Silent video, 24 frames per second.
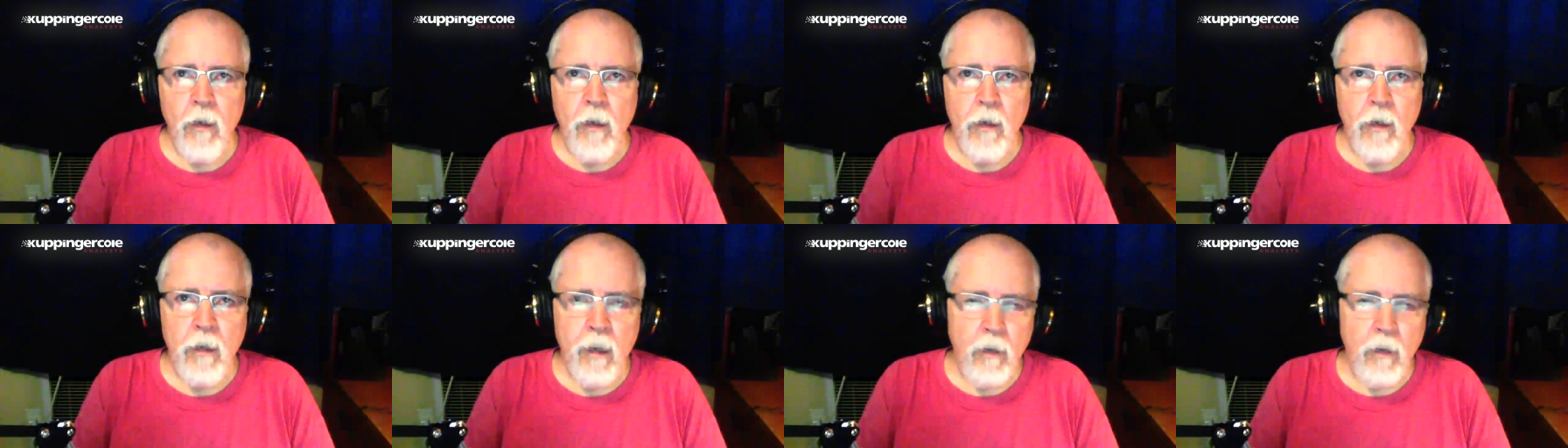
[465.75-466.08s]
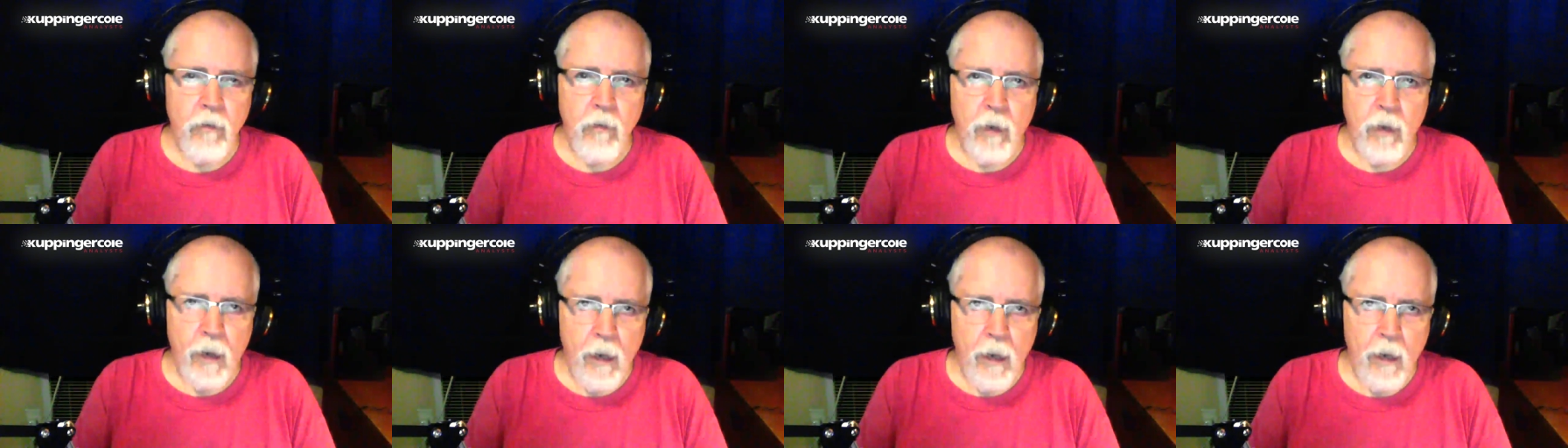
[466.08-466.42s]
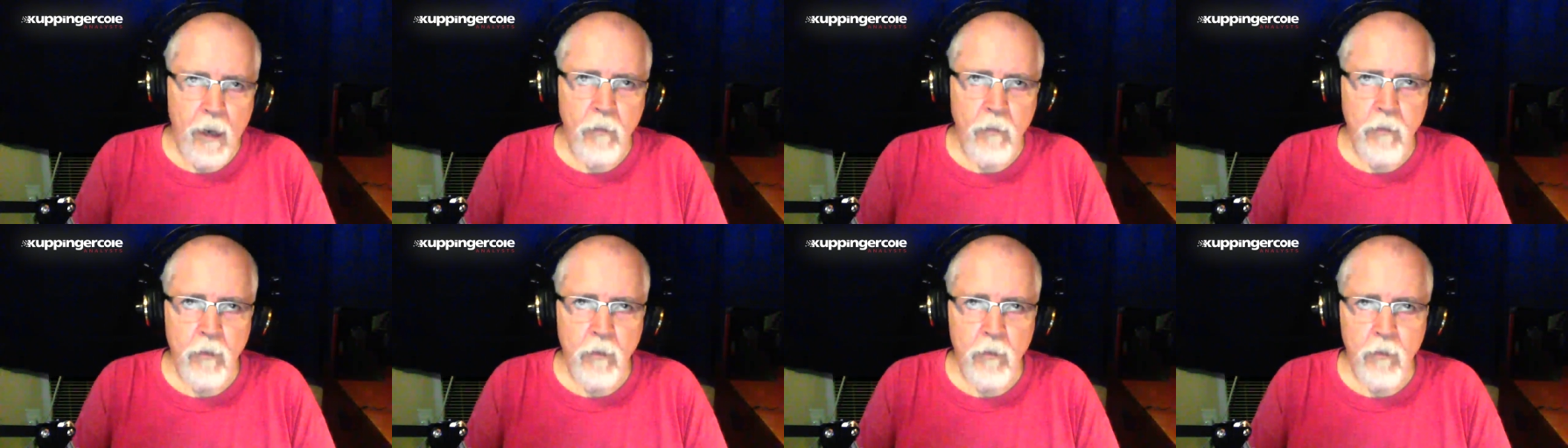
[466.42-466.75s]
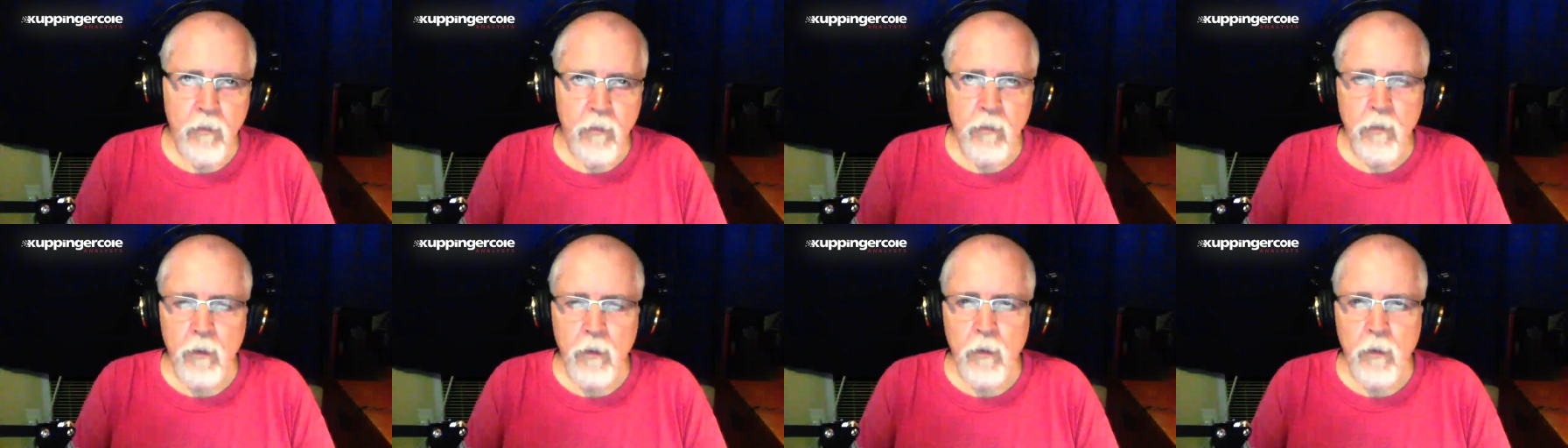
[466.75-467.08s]
Yes, I have
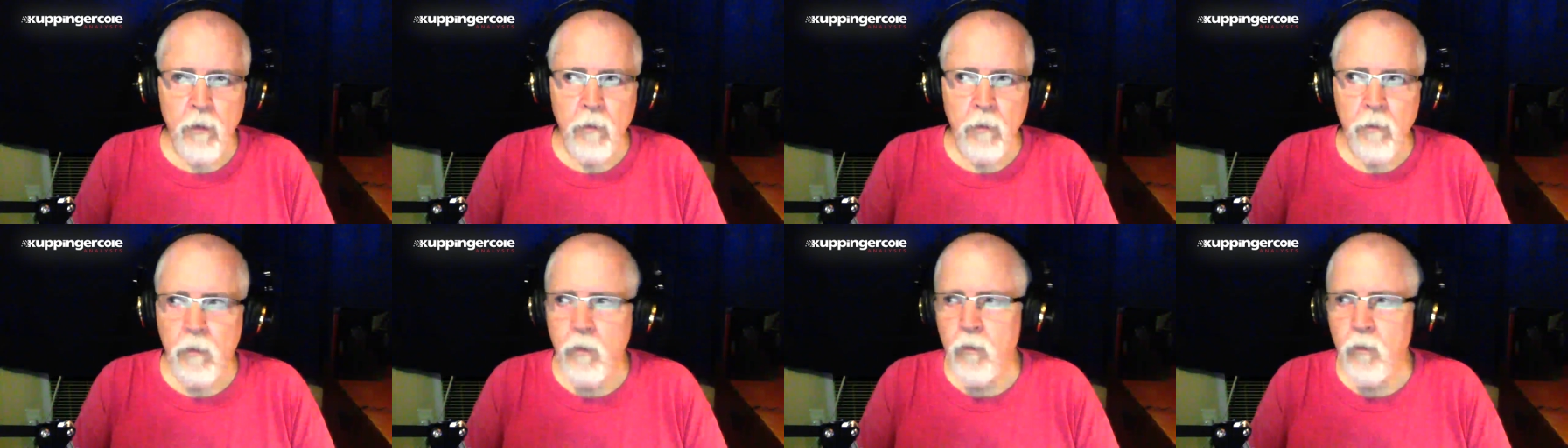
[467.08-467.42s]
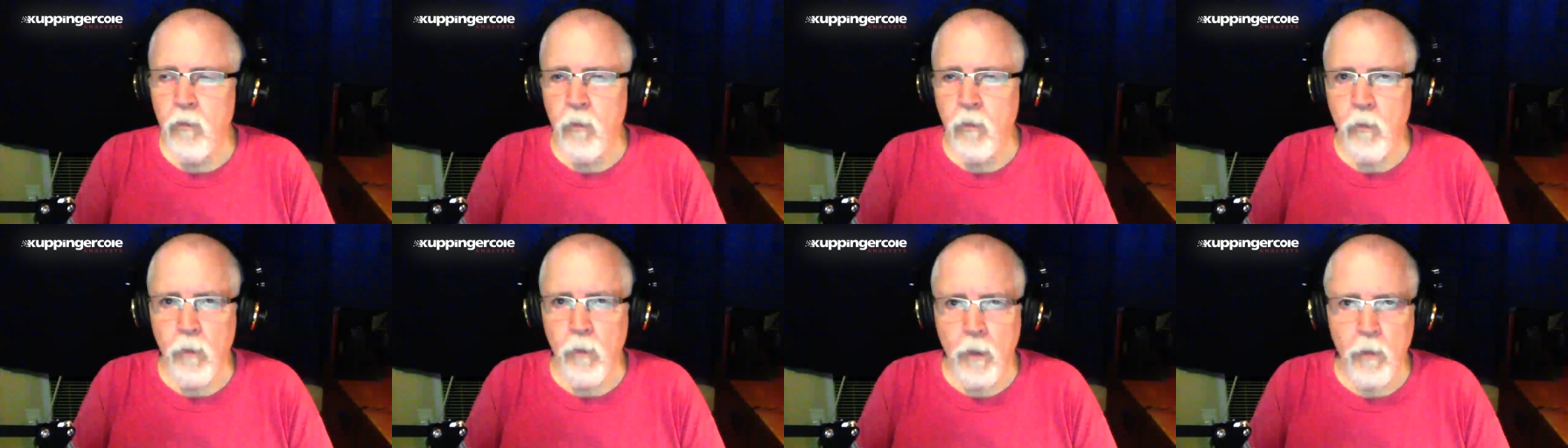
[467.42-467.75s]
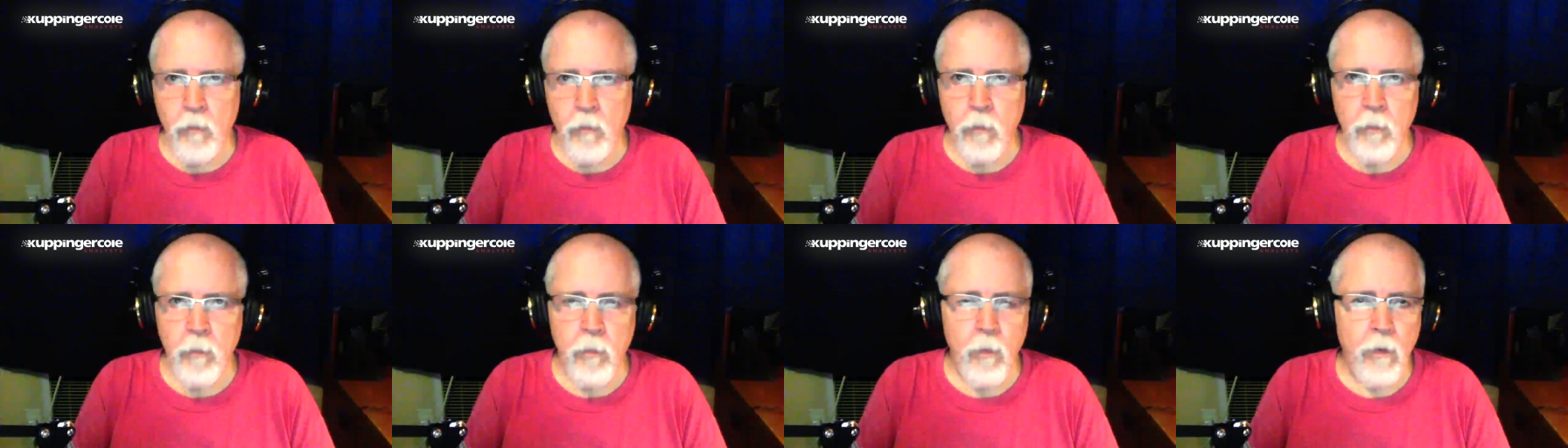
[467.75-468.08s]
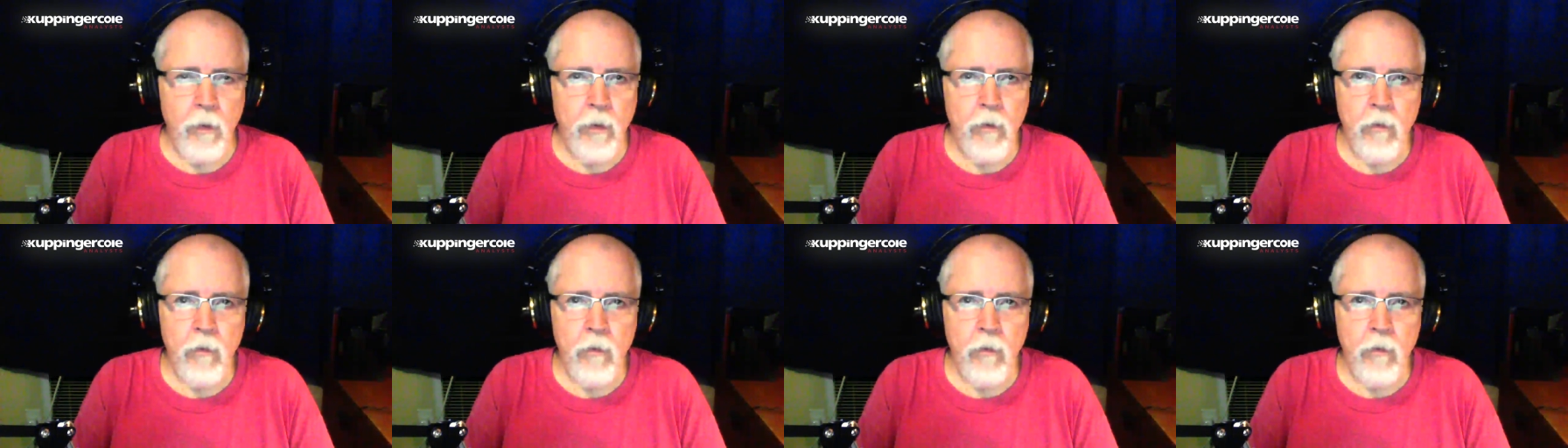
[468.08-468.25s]
this. You know, here's a credit report.